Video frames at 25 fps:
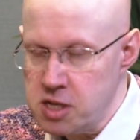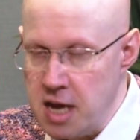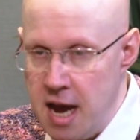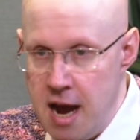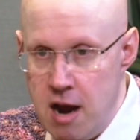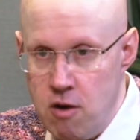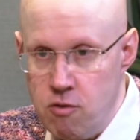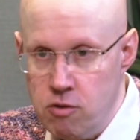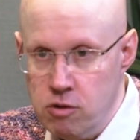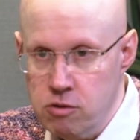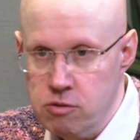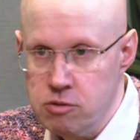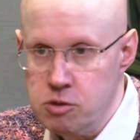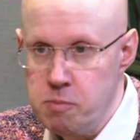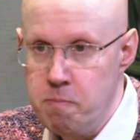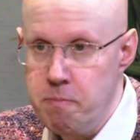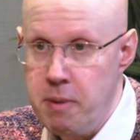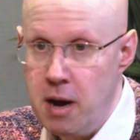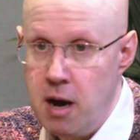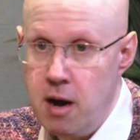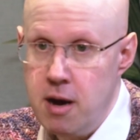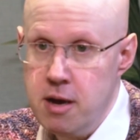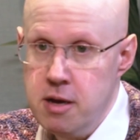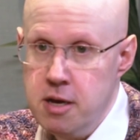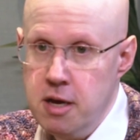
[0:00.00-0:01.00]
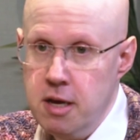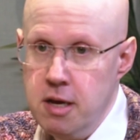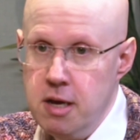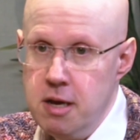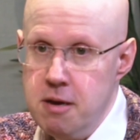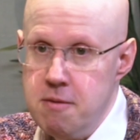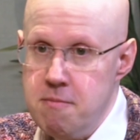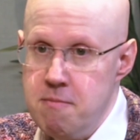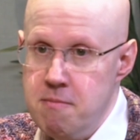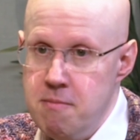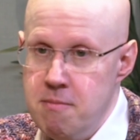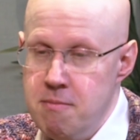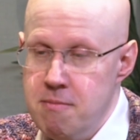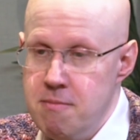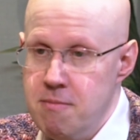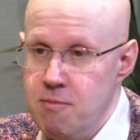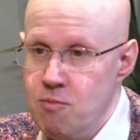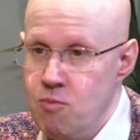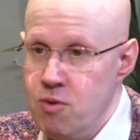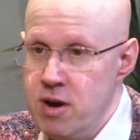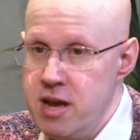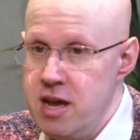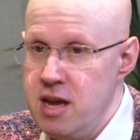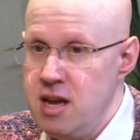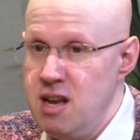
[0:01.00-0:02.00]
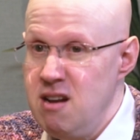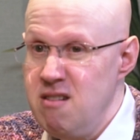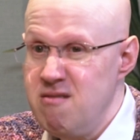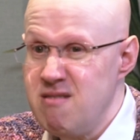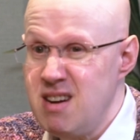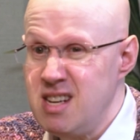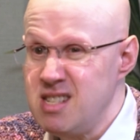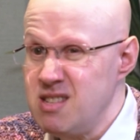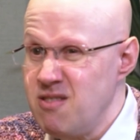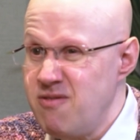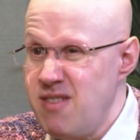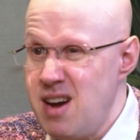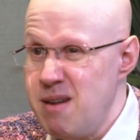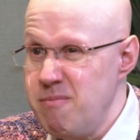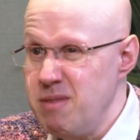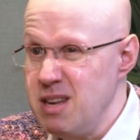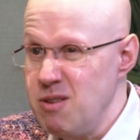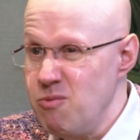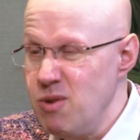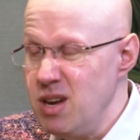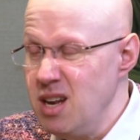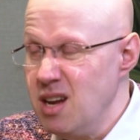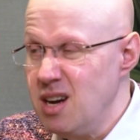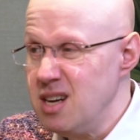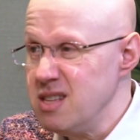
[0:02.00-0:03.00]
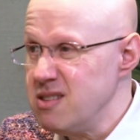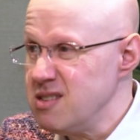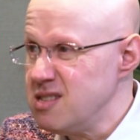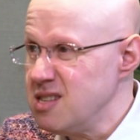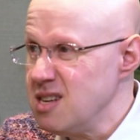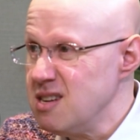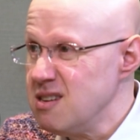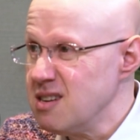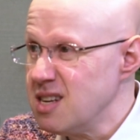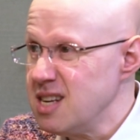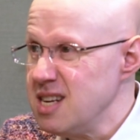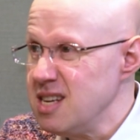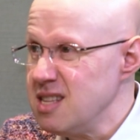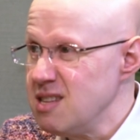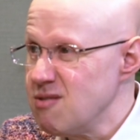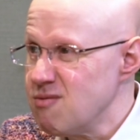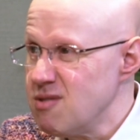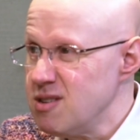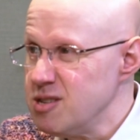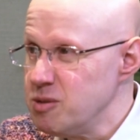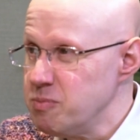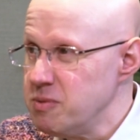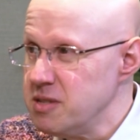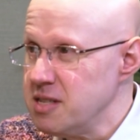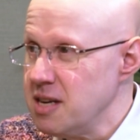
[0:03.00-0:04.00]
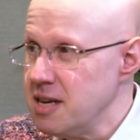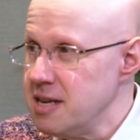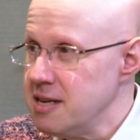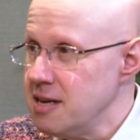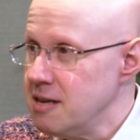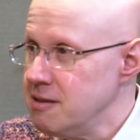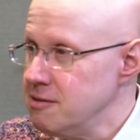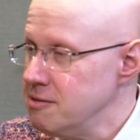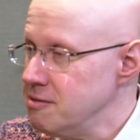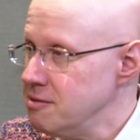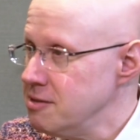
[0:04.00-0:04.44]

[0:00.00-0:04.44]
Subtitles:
carols, but we, as a family, we like the turkey and the roast potatoes